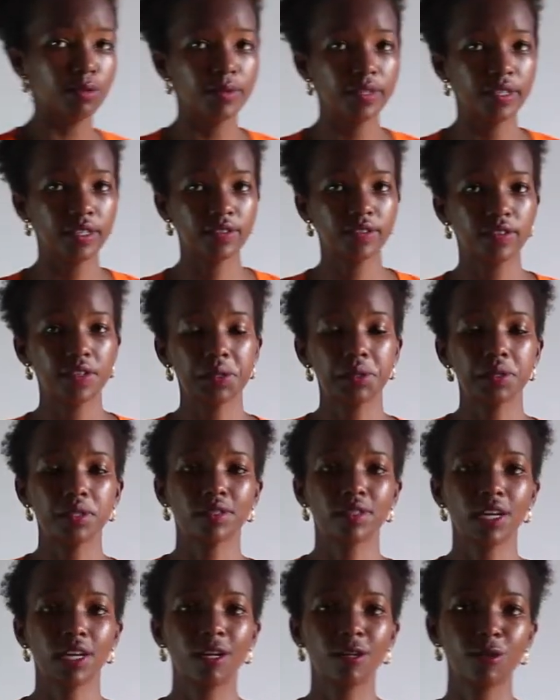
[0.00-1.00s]
Yes, there
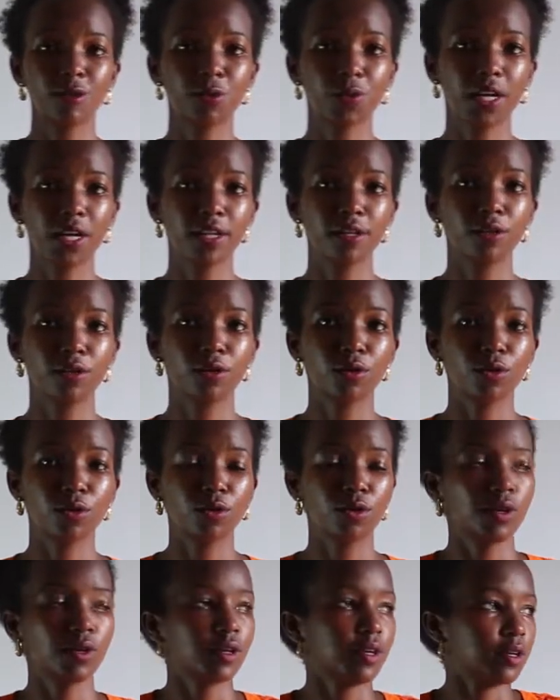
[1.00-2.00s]
is. How do I know?
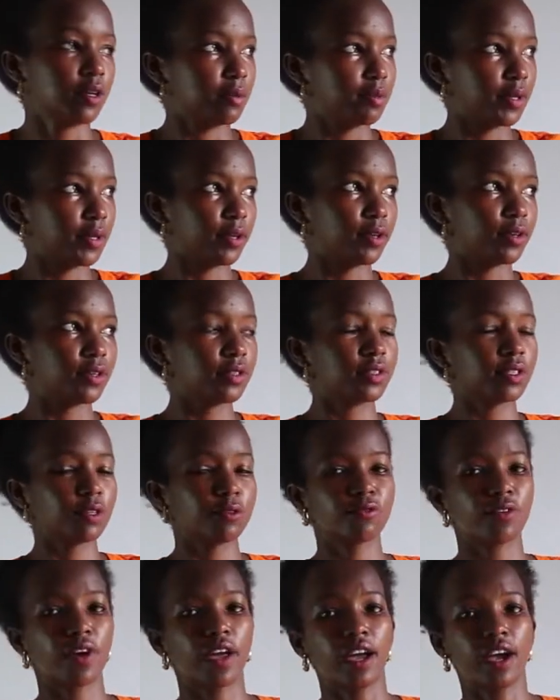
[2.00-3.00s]
Because
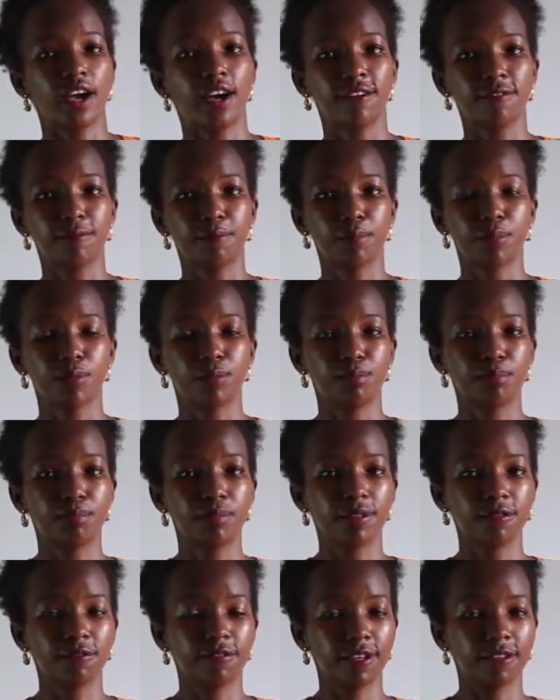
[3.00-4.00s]
if
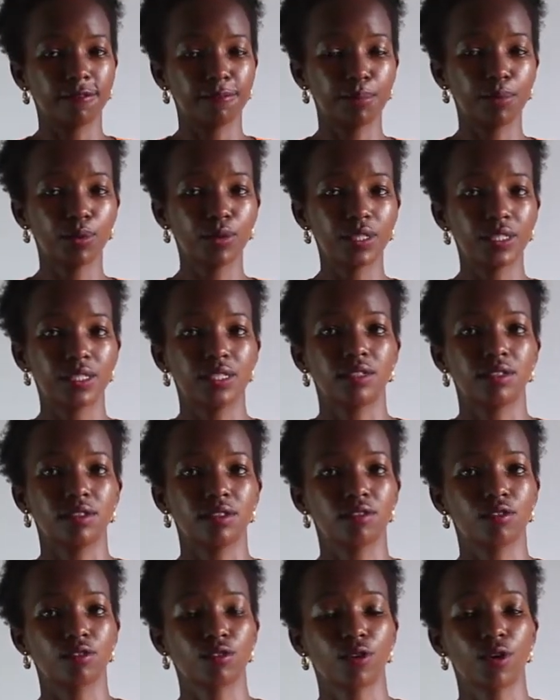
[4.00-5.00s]
I put
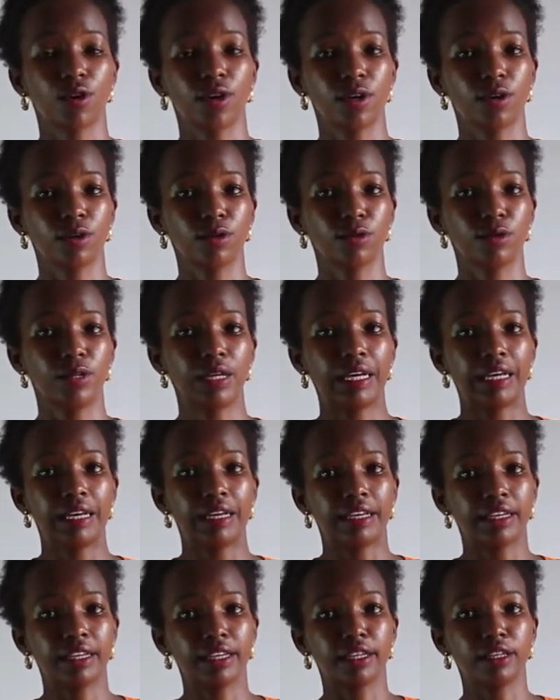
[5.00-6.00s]
soil
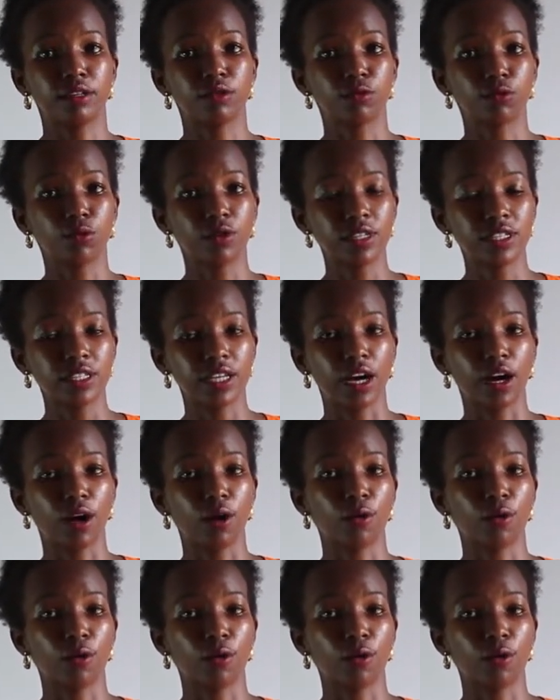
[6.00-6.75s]
in water,